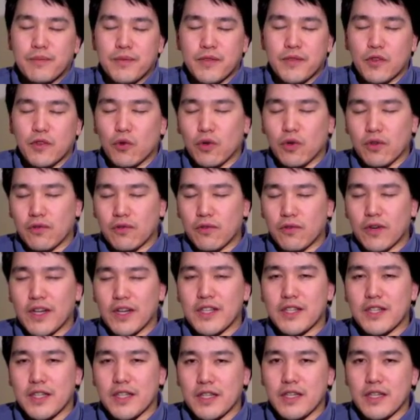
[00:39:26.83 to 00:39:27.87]
In order for
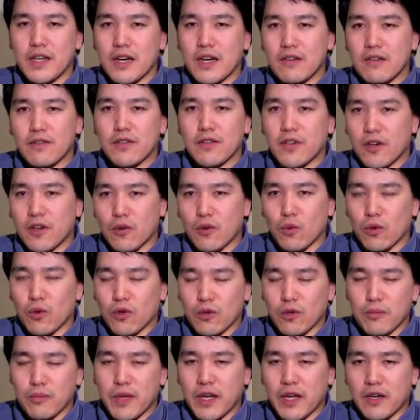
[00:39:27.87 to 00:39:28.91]
us to govern our
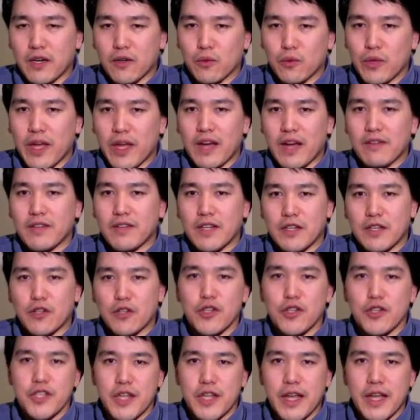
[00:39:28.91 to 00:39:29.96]
world better, we have to
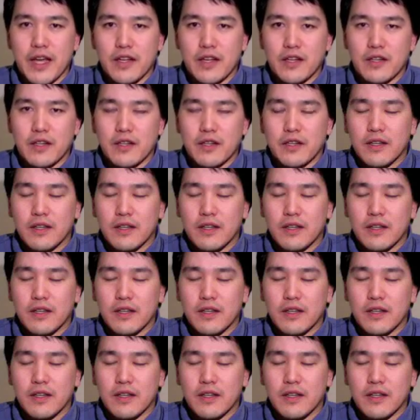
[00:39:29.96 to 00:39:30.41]
understand it.